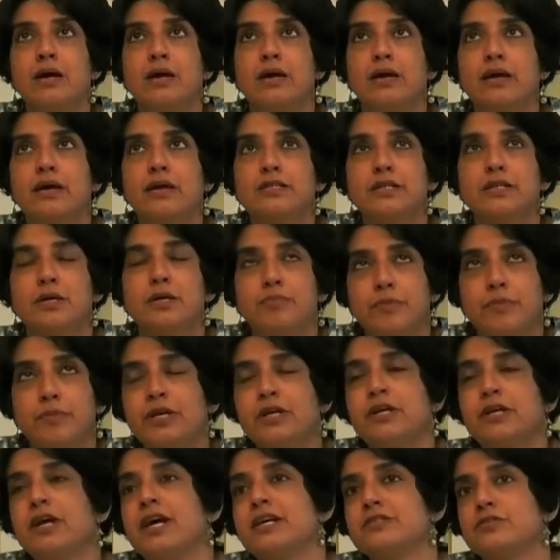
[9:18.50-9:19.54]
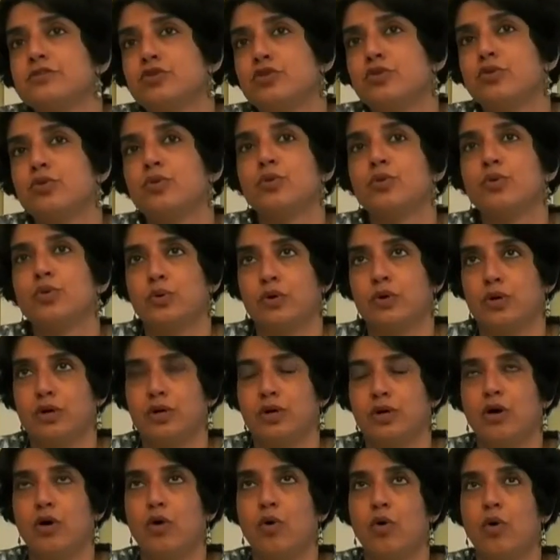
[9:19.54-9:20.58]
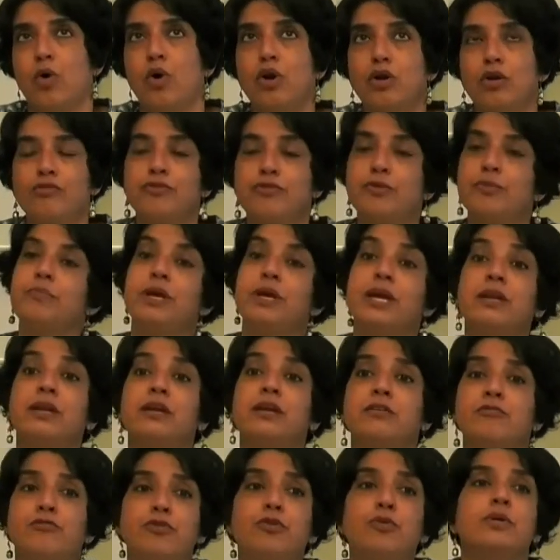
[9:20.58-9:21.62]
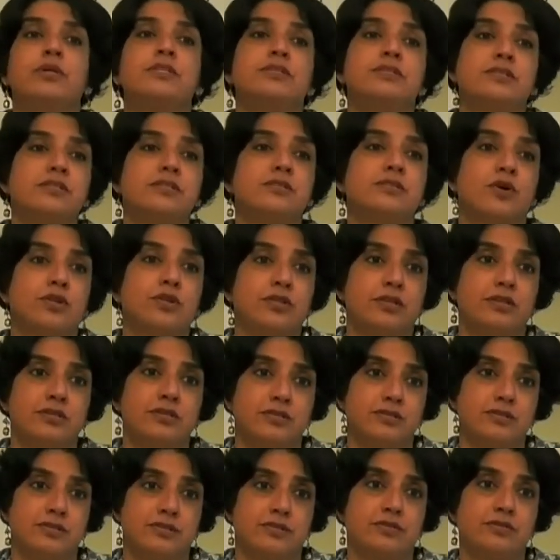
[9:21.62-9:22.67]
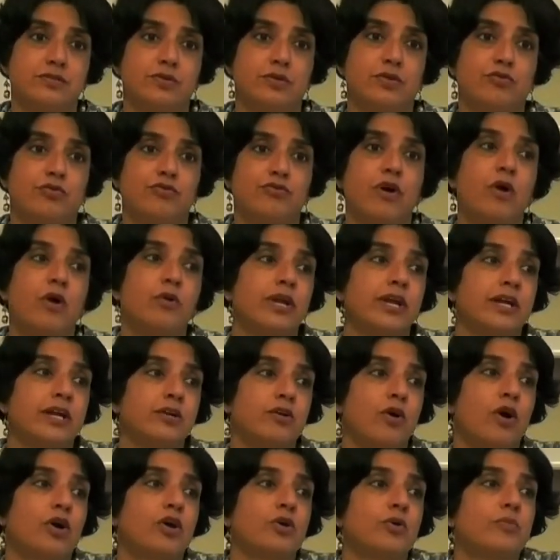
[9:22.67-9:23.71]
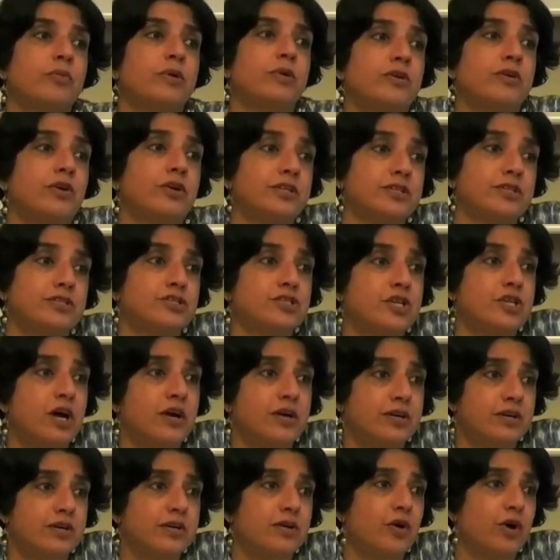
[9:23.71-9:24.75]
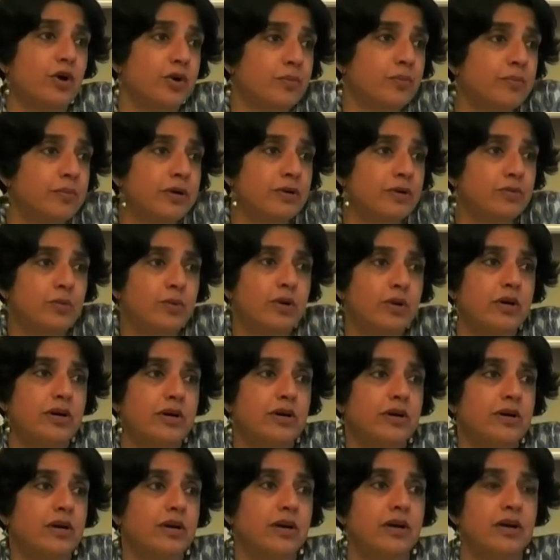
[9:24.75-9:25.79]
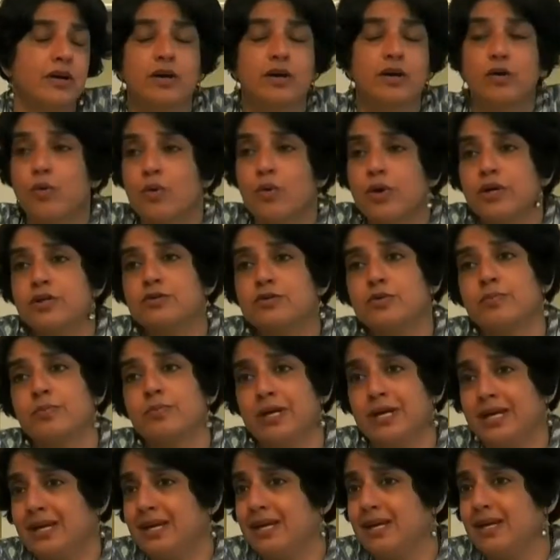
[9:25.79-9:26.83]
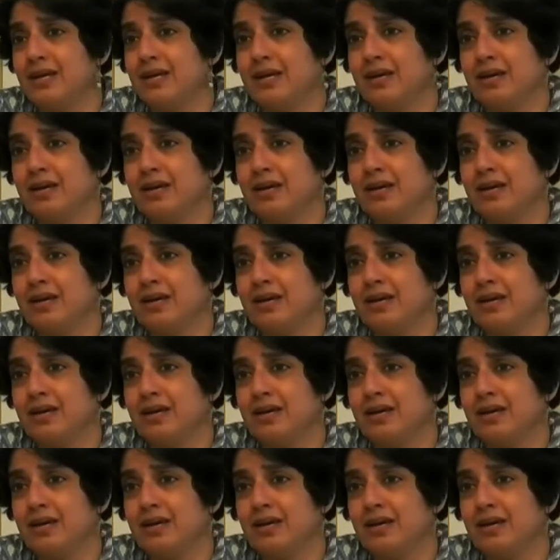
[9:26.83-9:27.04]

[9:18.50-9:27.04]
it appeared as though all of the main influences on this sort of founding document, on this charter document, were going to be